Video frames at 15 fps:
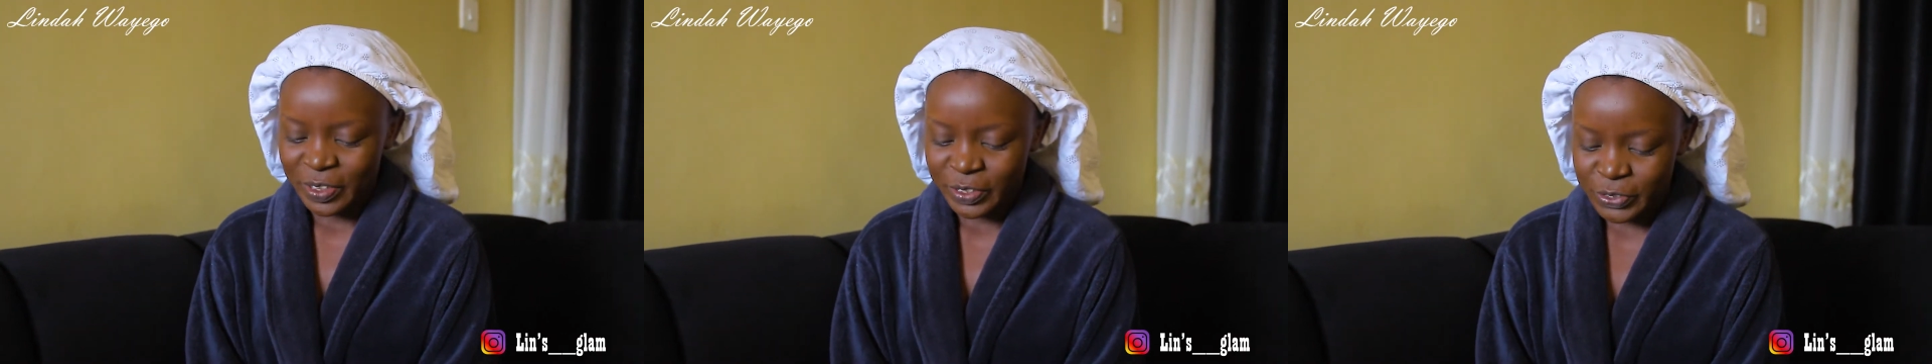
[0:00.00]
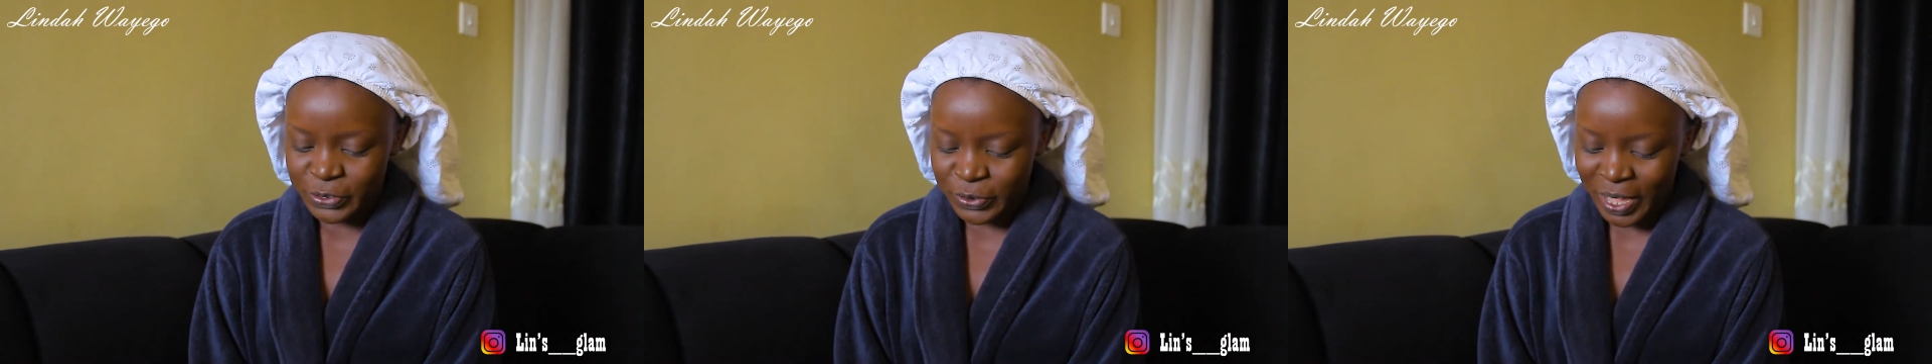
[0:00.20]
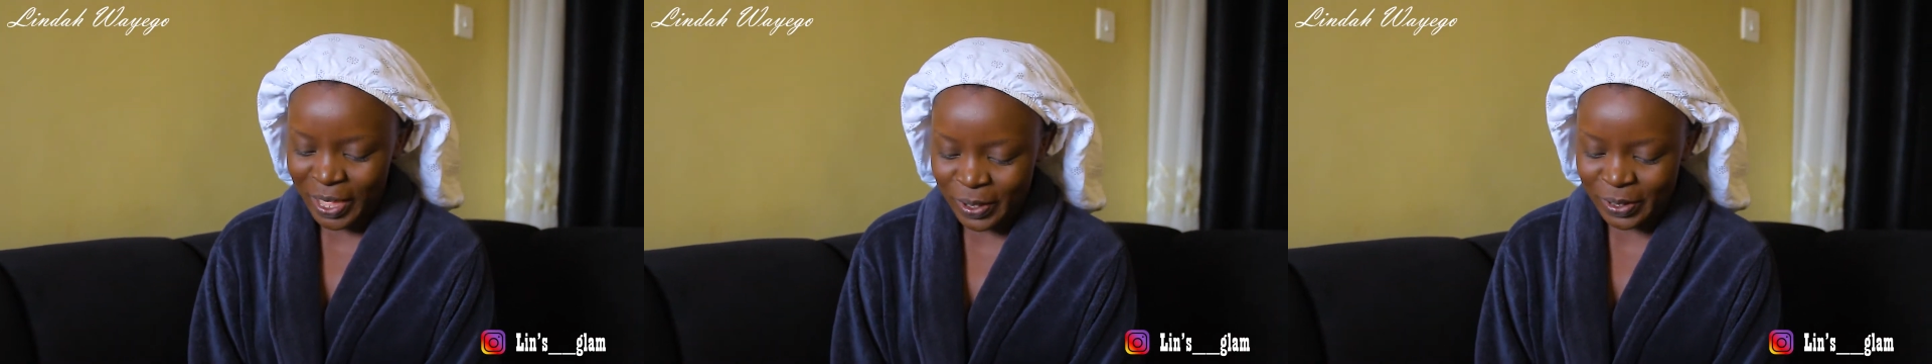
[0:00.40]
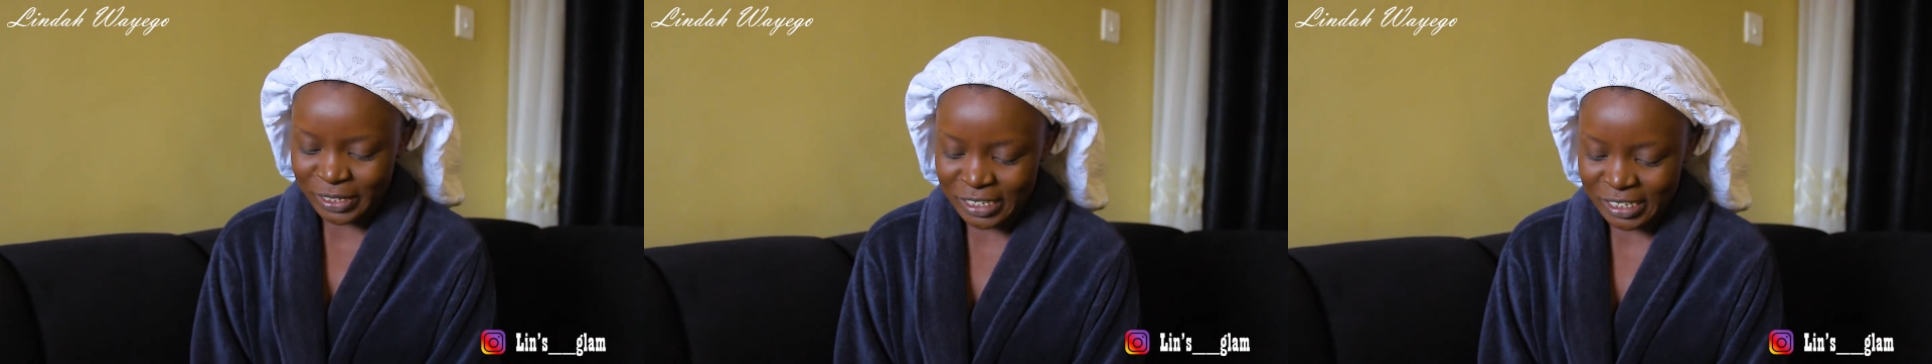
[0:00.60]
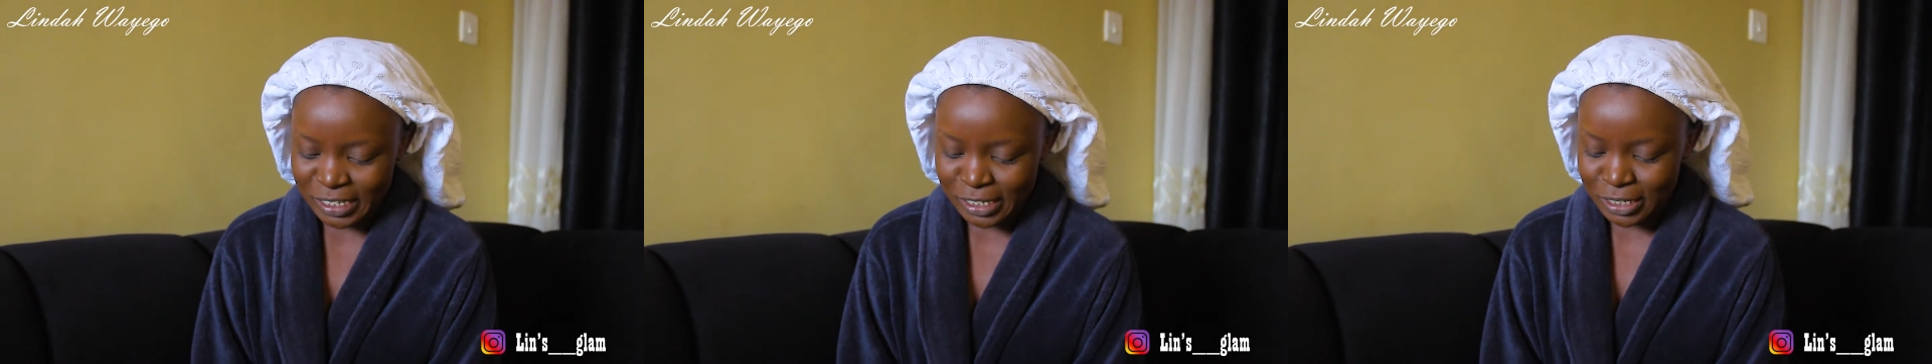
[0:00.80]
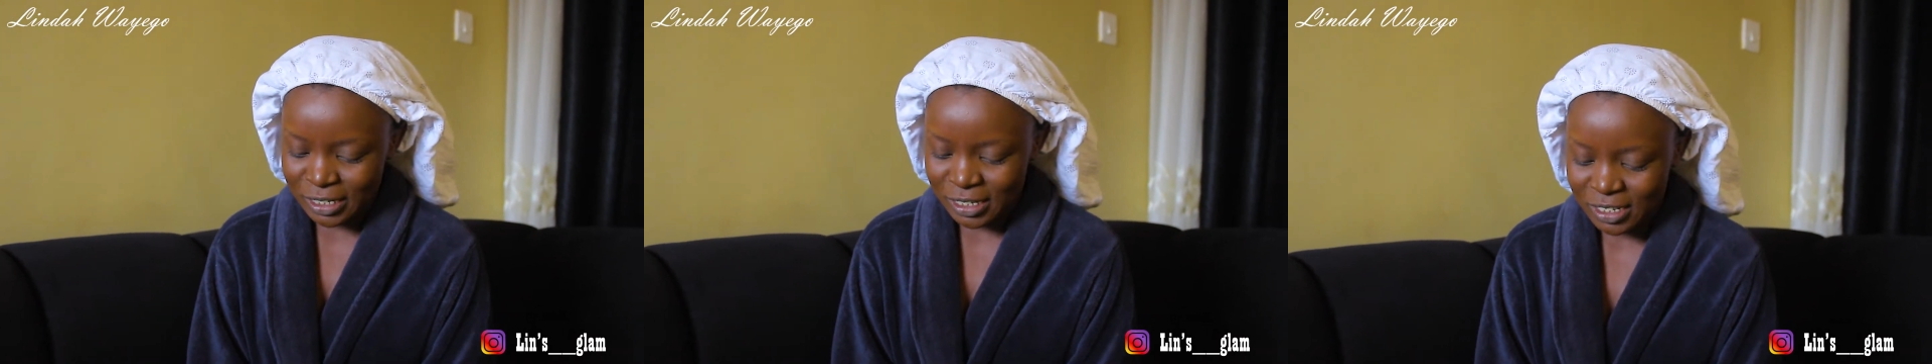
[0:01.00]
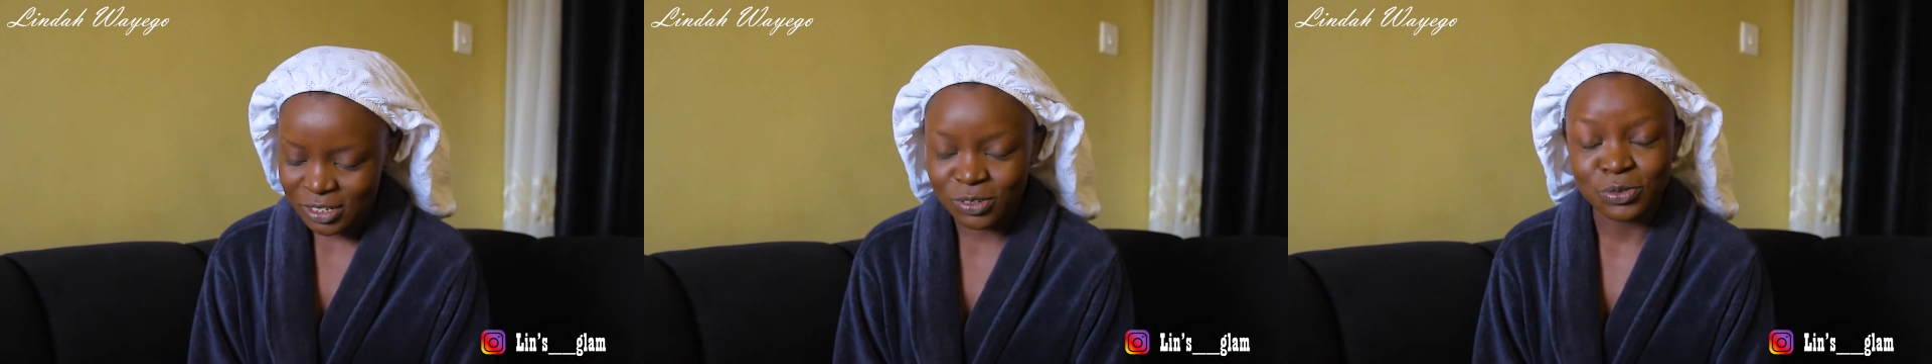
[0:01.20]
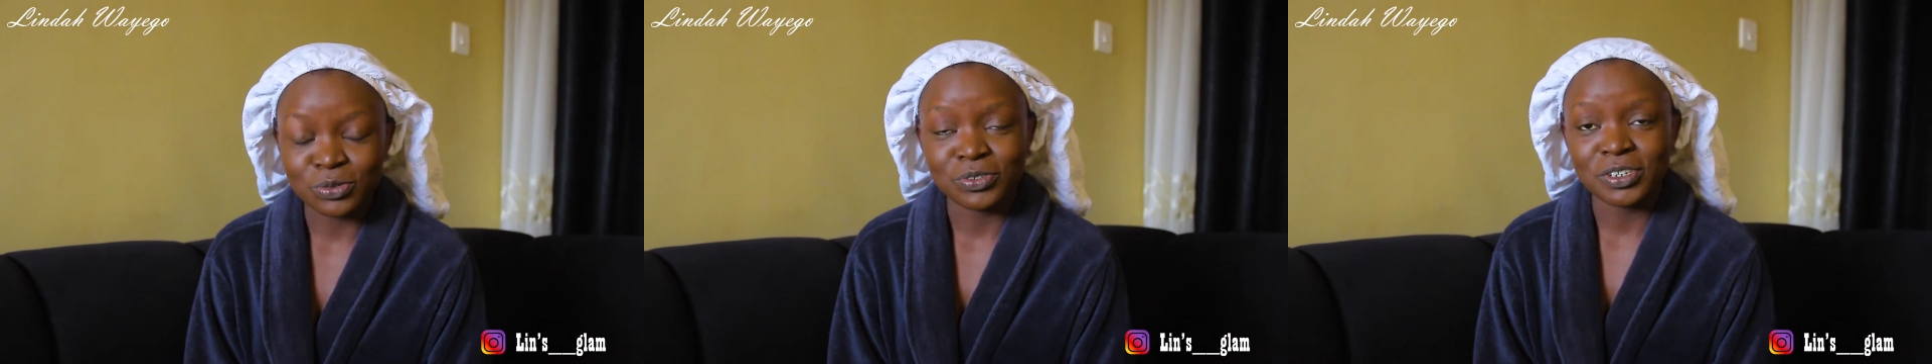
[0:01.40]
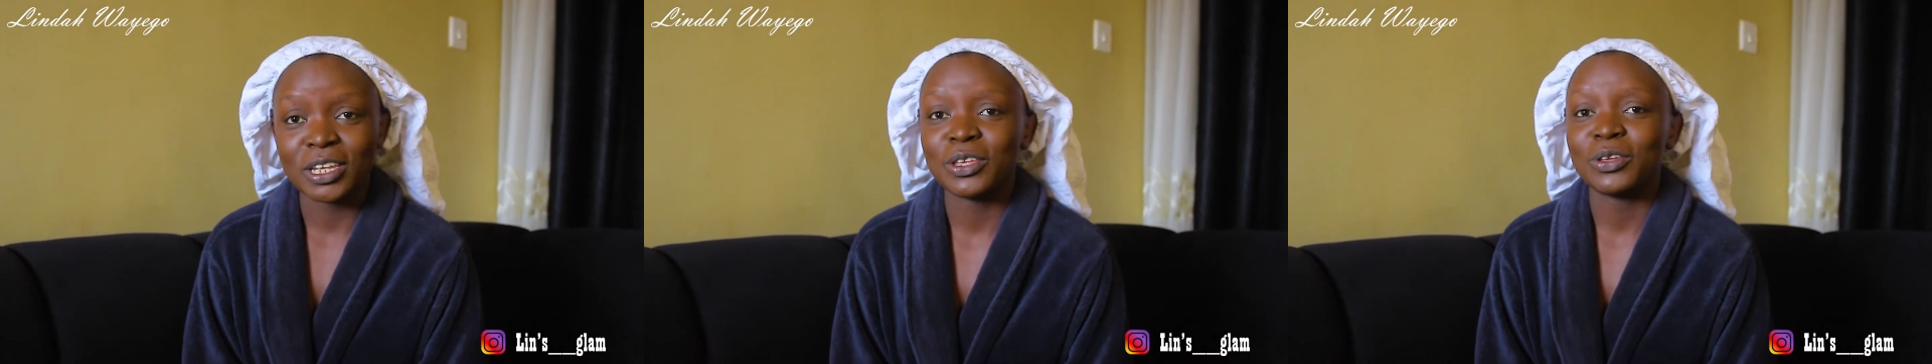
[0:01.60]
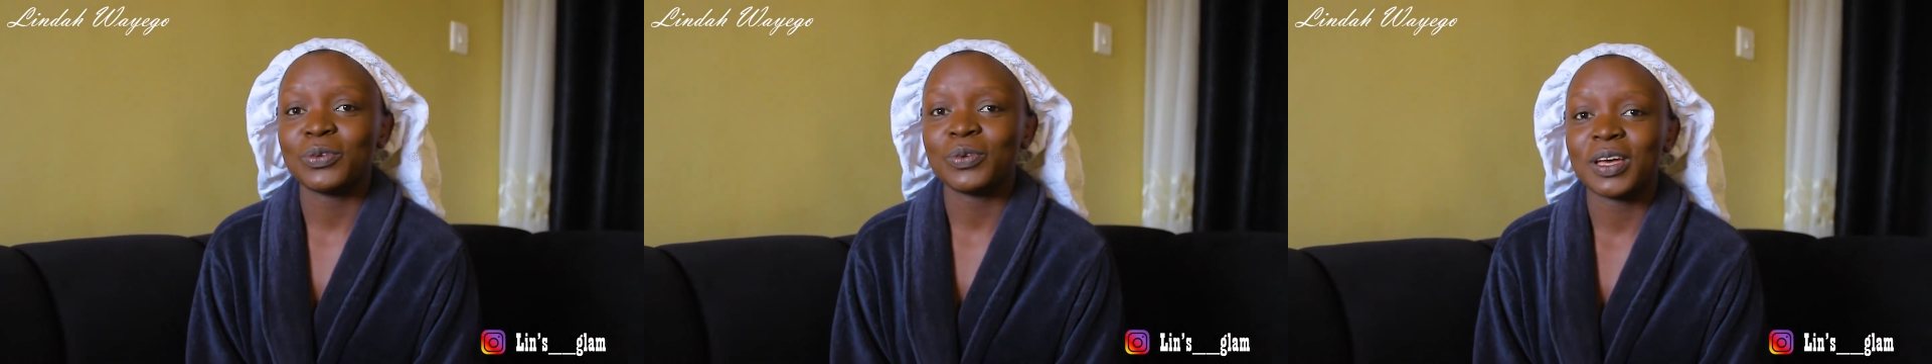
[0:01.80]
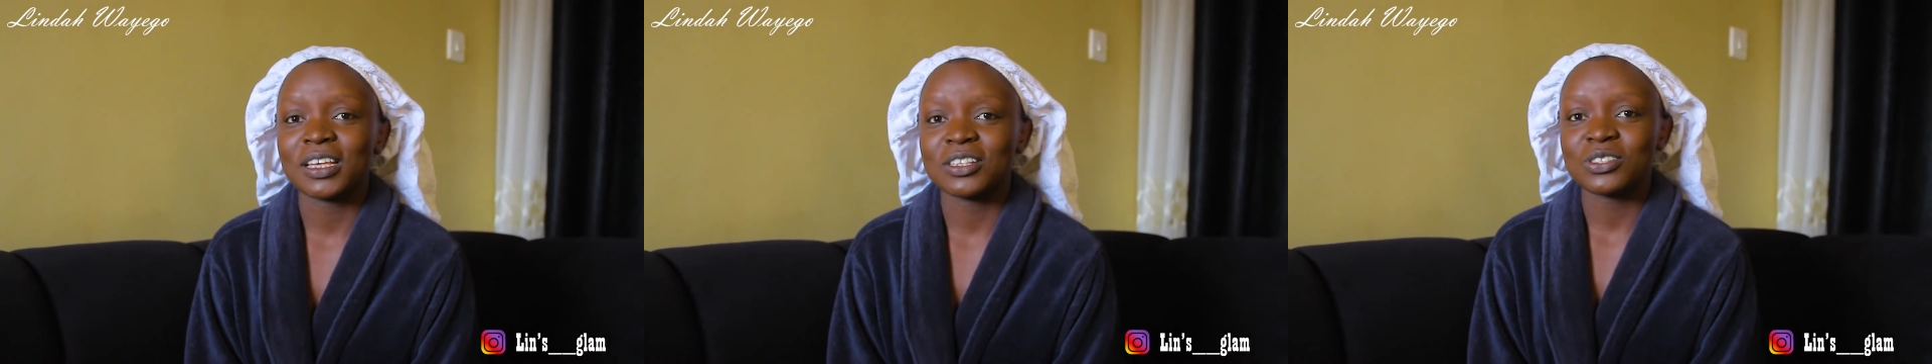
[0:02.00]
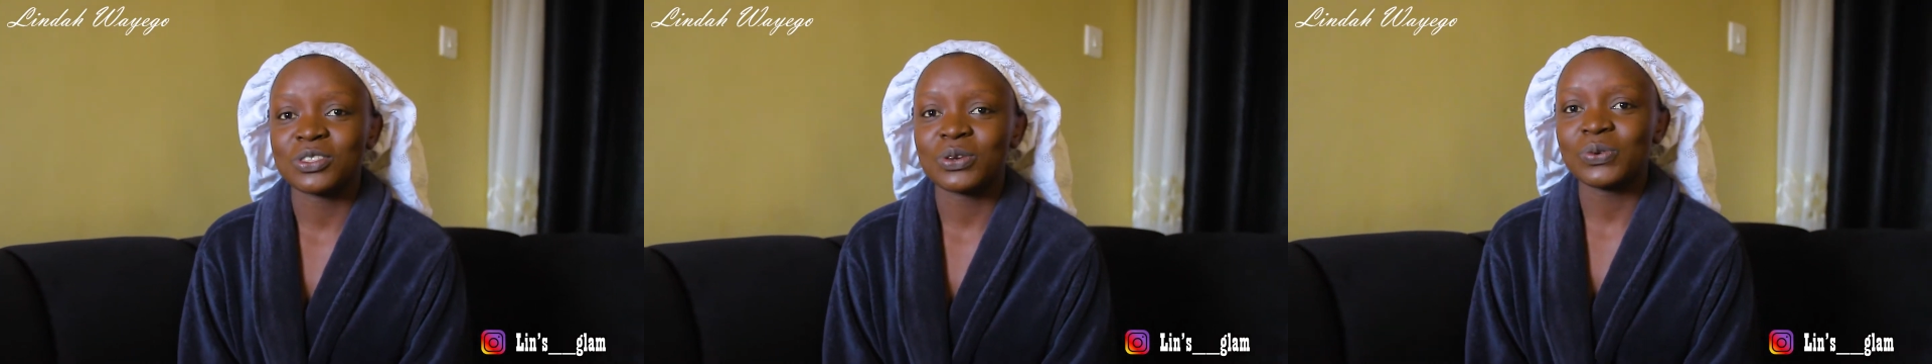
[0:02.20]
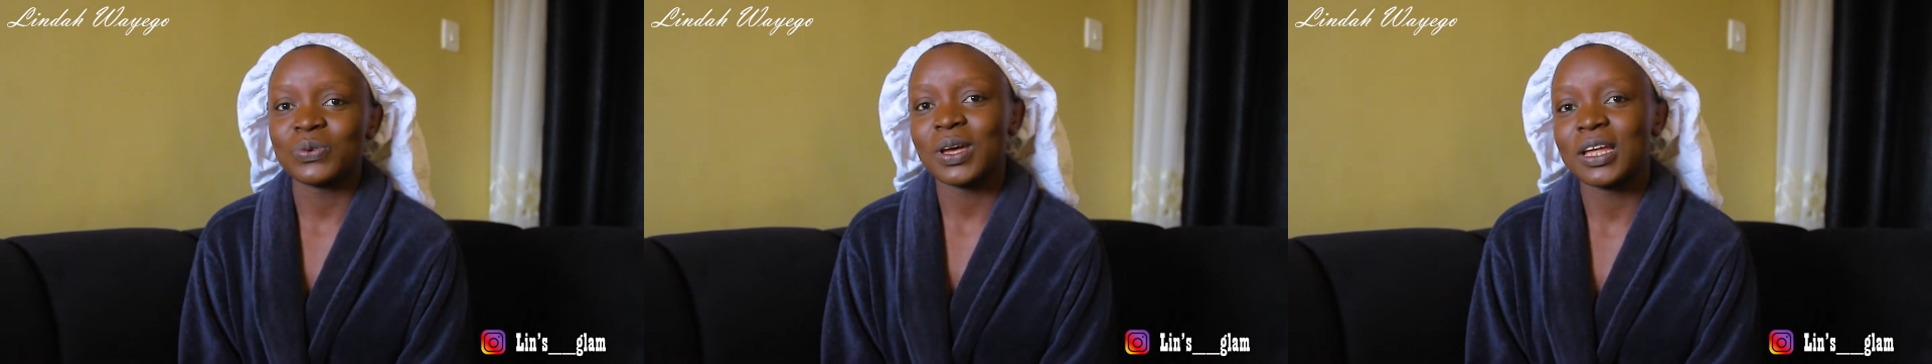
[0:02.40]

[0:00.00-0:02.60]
So I want to take you guys through,